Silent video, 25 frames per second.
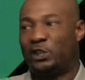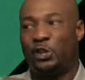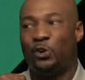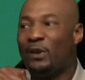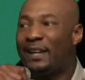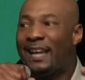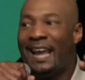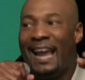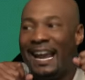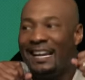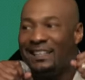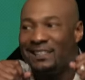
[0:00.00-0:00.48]
You
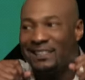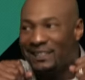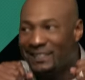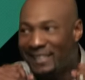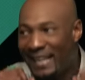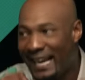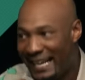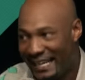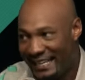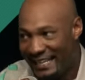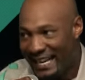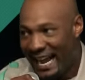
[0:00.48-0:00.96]
can't
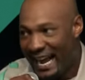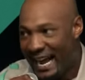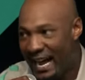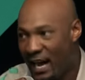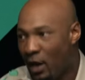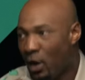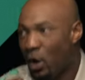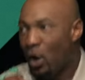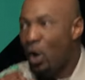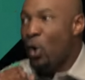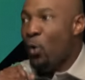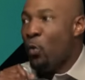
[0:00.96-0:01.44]
stay
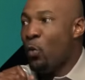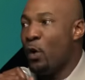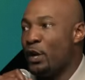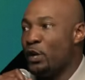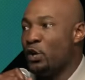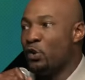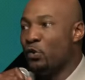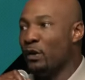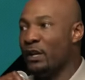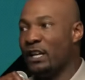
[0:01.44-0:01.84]
down when you